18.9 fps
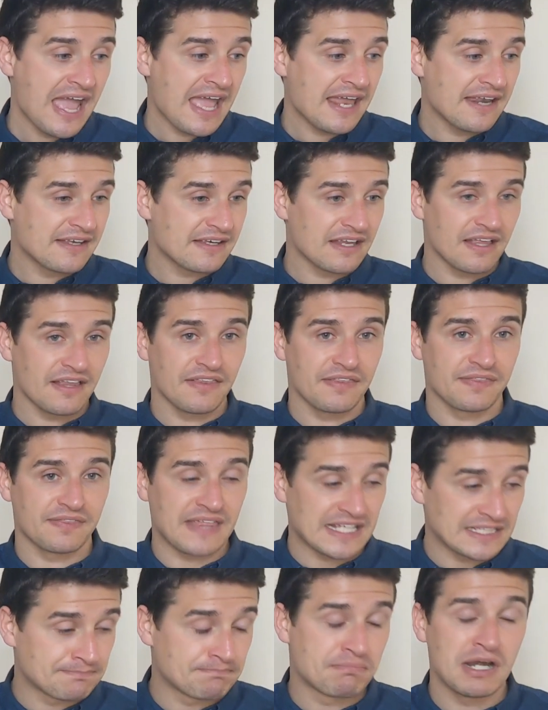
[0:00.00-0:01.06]
And
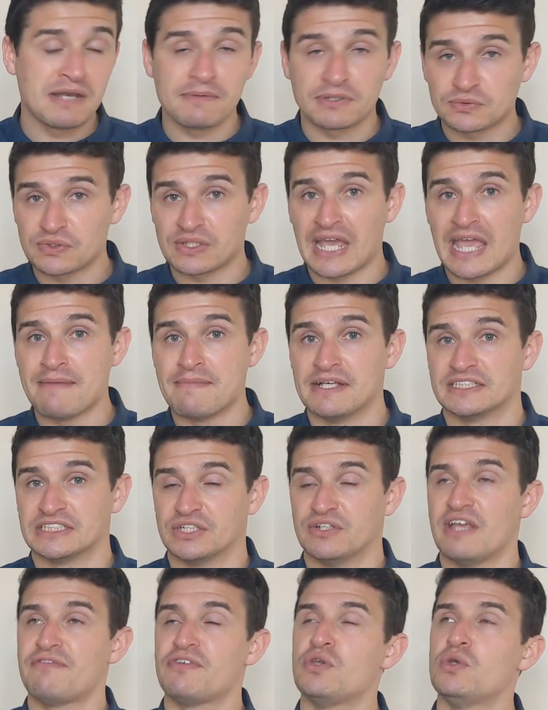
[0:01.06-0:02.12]
that's pretty much what the game is.
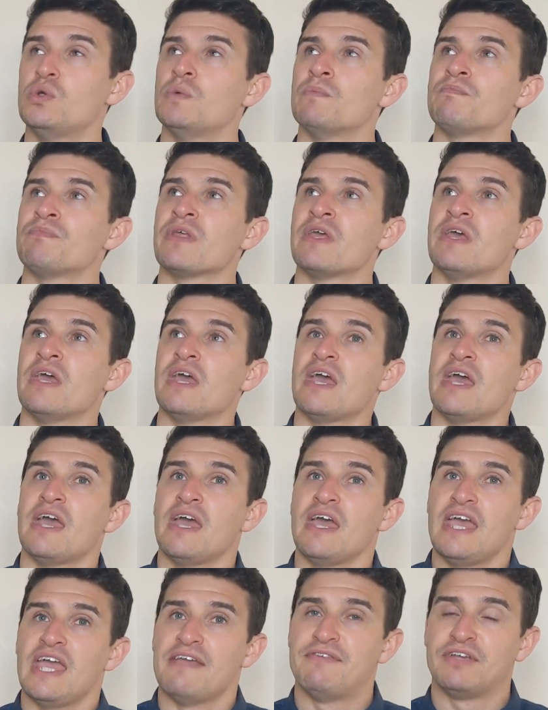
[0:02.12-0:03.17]
You know,
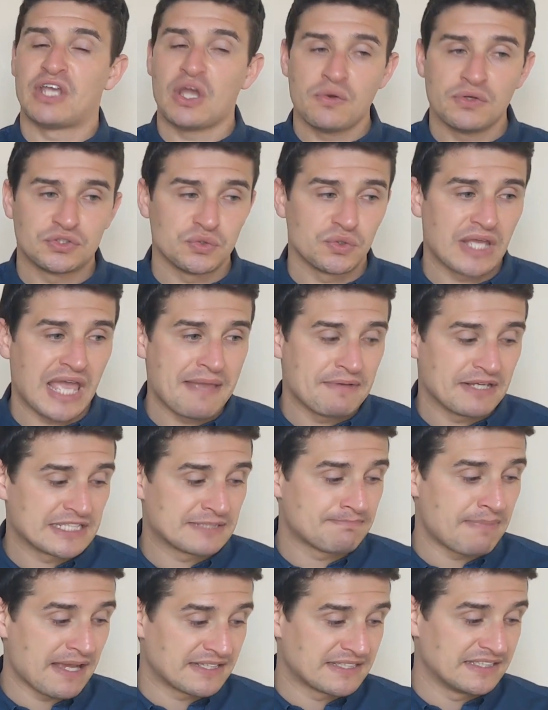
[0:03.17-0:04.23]
if you go into a game
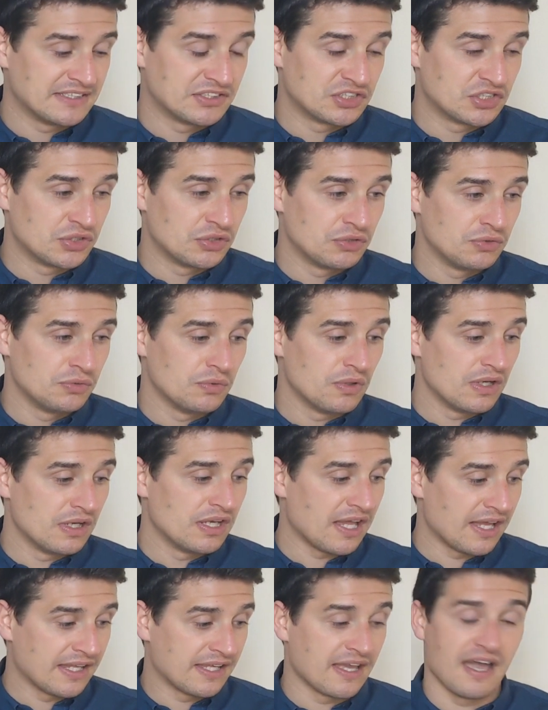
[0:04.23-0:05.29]
expecting to
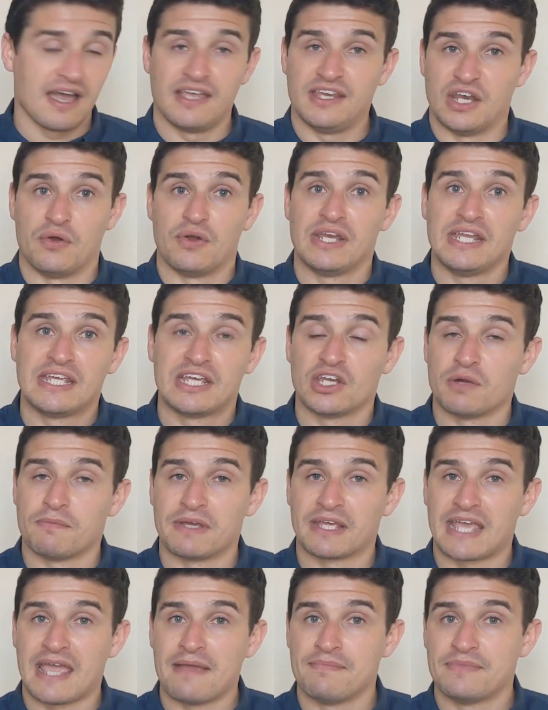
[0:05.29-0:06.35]
like an
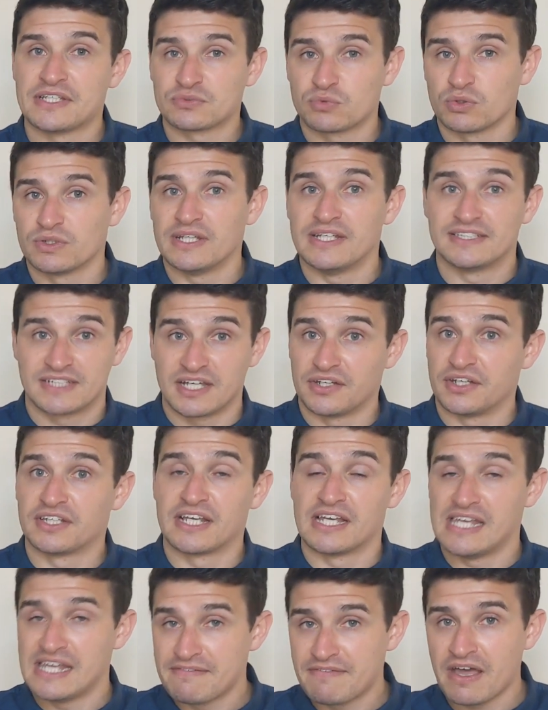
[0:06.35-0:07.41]
economic game, this one is going to
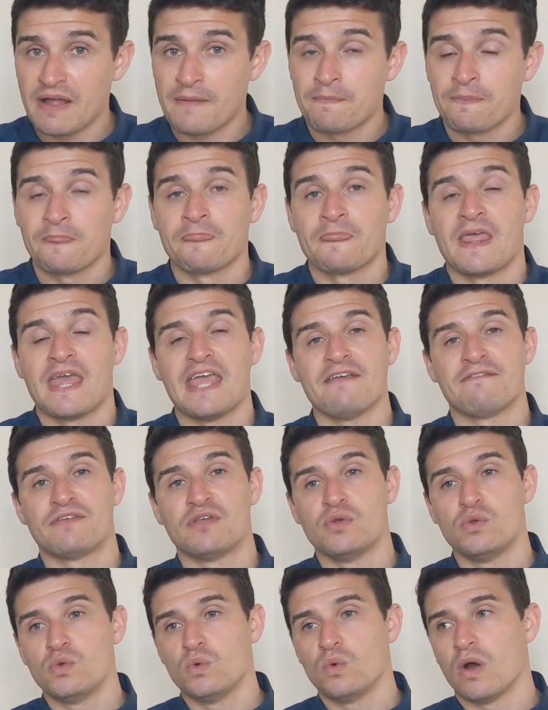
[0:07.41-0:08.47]
deliver. If
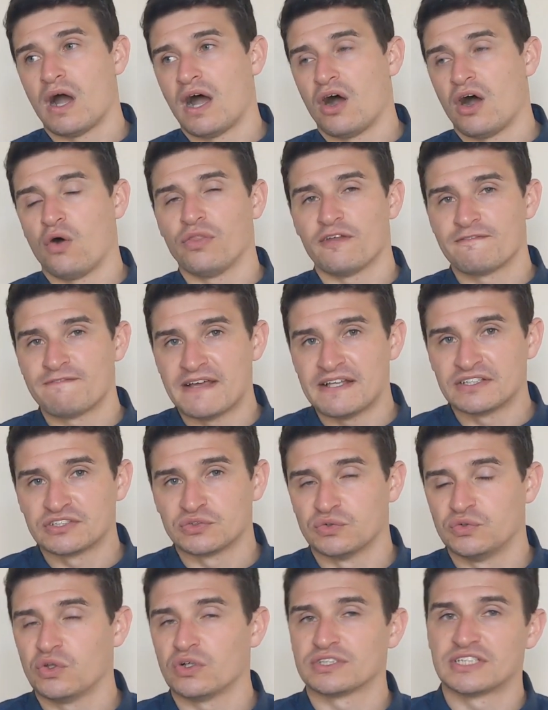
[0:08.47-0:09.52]
you are on the
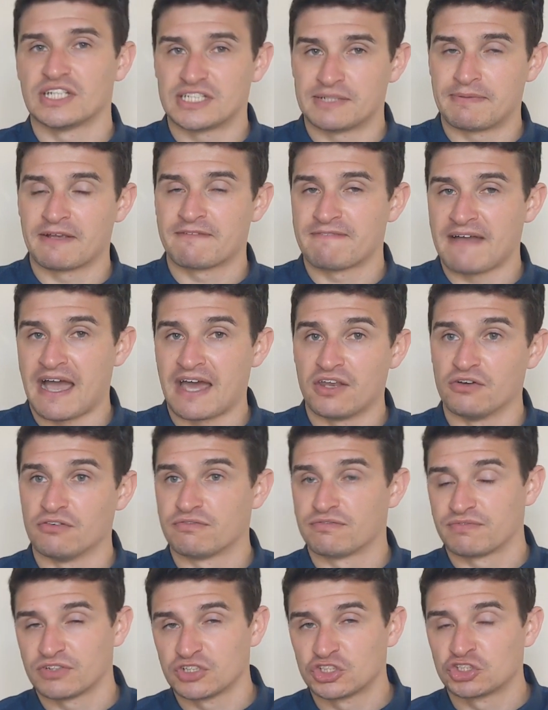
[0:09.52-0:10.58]
fence or not such a big fan
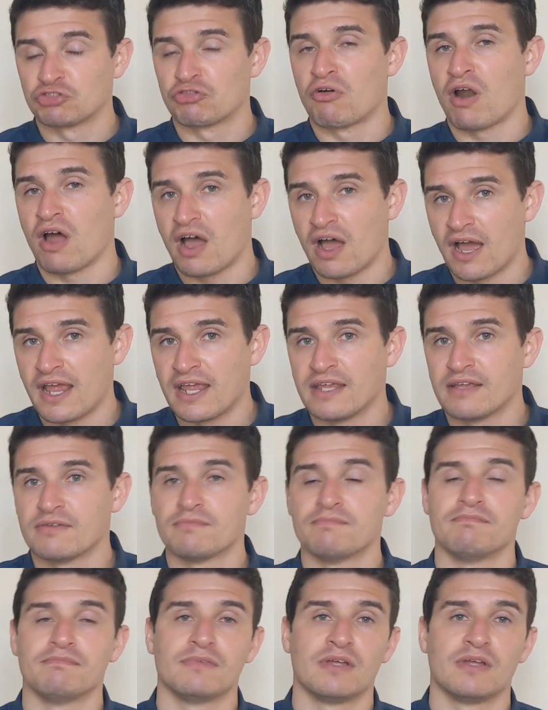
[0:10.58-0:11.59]
of dry